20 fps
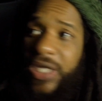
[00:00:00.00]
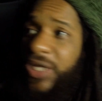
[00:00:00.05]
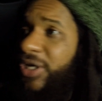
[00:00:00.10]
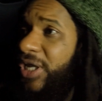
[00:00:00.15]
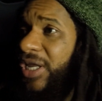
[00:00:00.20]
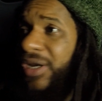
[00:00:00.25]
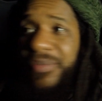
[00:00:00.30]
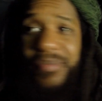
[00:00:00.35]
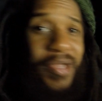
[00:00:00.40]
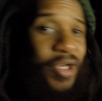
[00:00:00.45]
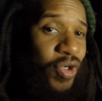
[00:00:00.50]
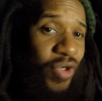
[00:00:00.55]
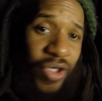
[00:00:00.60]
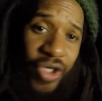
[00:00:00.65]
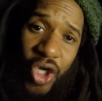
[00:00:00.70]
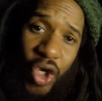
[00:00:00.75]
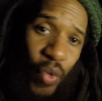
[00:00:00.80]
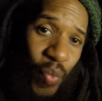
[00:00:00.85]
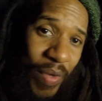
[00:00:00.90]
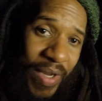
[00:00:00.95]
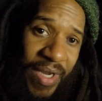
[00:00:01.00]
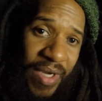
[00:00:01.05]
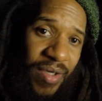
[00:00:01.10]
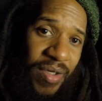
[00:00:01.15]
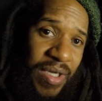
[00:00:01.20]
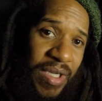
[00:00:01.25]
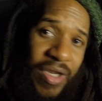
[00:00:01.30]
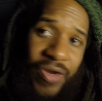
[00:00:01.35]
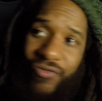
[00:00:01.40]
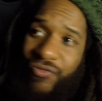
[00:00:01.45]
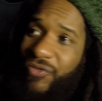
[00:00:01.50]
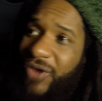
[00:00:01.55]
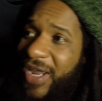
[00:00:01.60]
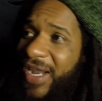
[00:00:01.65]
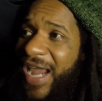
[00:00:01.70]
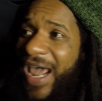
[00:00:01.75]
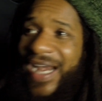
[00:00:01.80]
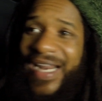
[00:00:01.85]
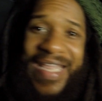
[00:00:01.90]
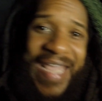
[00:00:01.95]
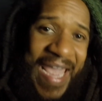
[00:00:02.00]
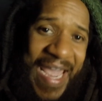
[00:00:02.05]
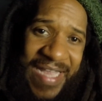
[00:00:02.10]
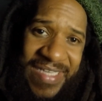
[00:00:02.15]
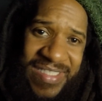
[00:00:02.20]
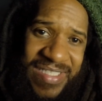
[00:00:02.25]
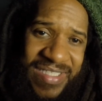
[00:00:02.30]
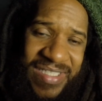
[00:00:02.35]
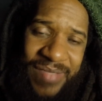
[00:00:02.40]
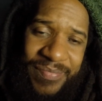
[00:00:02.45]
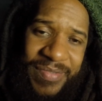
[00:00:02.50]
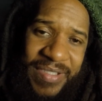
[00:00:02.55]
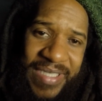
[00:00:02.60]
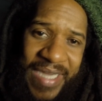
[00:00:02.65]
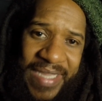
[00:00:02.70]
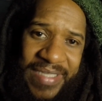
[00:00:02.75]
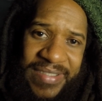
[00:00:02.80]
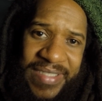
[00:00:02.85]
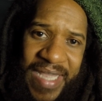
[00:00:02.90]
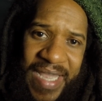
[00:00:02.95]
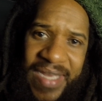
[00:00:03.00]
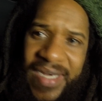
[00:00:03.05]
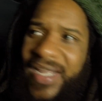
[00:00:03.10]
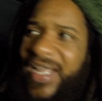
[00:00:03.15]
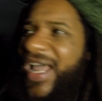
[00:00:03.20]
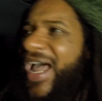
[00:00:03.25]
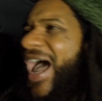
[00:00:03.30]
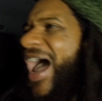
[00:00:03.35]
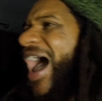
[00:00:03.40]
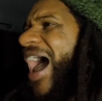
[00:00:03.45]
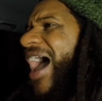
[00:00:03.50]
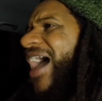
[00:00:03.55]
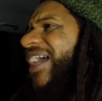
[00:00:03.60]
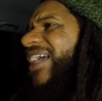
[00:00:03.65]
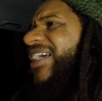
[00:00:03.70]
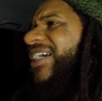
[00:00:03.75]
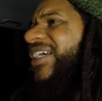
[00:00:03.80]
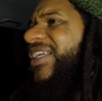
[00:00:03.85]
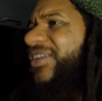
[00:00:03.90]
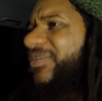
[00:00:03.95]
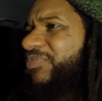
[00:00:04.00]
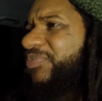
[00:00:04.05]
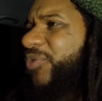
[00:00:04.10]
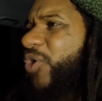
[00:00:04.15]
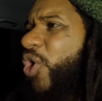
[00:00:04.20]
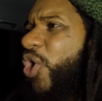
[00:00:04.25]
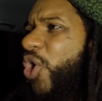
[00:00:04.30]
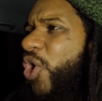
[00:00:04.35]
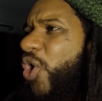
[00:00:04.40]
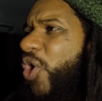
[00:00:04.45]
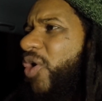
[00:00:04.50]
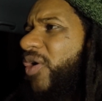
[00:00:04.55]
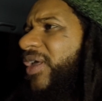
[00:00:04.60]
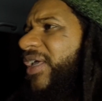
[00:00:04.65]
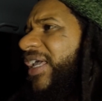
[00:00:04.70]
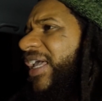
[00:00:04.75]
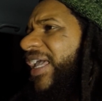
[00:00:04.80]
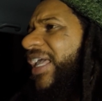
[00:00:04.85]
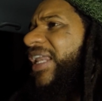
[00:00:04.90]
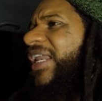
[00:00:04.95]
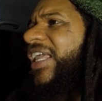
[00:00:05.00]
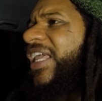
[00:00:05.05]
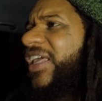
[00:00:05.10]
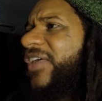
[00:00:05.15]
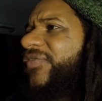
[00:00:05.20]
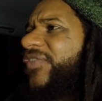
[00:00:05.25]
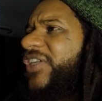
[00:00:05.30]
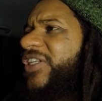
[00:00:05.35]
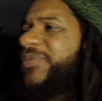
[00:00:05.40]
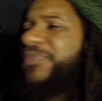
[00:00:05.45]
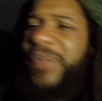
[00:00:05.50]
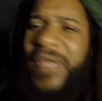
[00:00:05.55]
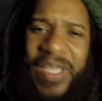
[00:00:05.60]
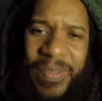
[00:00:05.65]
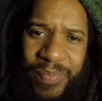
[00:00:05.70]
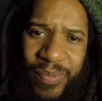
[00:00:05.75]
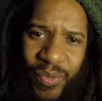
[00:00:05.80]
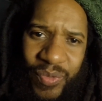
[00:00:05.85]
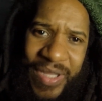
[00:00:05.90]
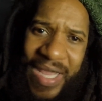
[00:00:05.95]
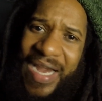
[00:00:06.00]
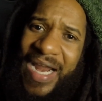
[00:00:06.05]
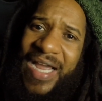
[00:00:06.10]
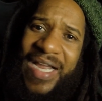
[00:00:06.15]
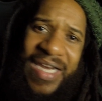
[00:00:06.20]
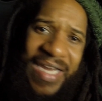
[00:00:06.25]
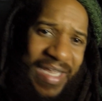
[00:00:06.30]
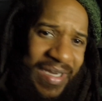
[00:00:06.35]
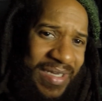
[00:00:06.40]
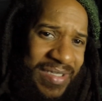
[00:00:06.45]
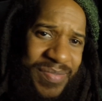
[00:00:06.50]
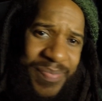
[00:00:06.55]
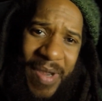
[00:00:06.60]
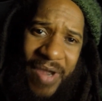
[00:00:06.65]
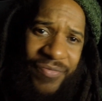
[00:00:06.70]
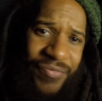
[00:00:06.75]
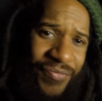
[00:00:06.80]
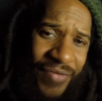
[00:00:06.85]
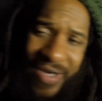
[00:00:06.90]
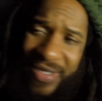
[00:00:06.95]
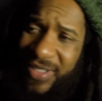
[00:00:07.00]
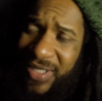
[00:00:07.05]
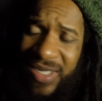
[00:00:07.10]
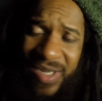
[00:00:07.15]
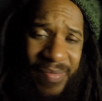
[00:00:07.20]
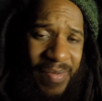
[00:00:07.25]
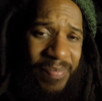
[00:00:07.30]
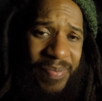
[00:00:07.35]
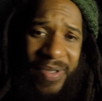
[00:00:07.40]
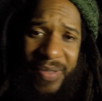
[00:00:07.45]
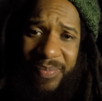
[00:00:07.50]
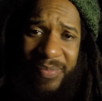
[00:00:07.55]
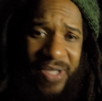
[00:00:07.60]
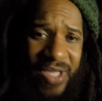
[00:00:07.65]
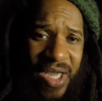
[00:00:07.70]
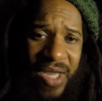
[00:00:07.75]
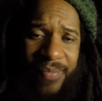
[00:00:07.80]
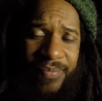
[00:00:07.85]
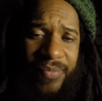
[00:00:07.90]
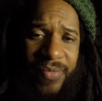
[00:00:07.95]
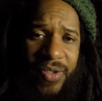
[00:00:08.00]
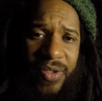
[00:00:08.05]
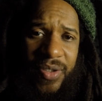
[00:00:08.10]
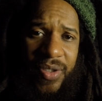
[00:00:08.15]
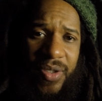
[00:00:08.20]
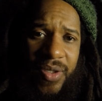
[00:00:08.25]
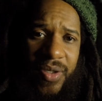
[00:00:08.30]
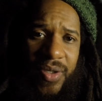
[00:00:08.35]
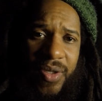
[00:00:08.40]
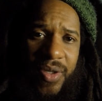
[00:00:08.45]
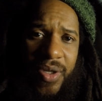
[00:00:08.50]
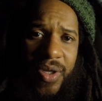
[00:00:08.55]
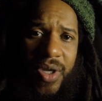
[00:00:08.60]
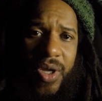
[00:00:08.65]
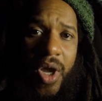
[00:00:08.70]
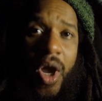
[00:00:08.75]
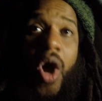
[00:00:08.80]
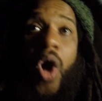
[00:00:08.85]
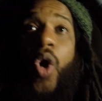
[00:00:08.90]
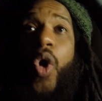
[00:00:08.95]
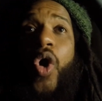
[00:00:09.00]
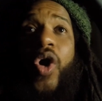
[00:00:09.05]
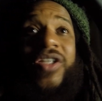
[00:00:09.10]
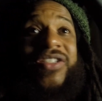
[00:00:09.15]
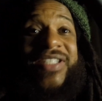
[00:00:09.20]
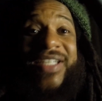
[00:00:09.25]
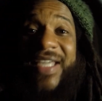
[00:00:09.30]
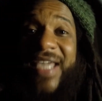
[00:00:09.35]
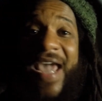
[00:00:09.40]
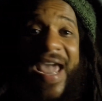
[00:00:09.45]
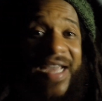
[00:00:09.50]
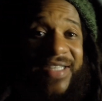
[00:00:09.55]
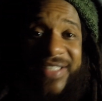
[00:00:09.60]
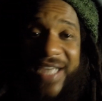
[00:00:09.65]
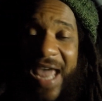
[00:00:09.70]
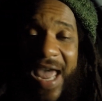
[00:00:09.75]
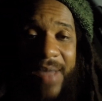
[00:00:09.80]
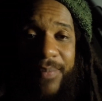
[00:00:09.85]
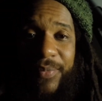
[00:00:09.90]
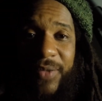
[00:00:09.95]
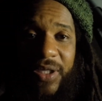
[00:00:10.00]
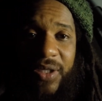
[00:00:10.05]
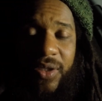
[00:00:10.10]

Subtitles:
In the middle of nowhere, ran out of gas or something like that. I couldn't call any of these people and that's my friend to come and pick me up or to cash at me.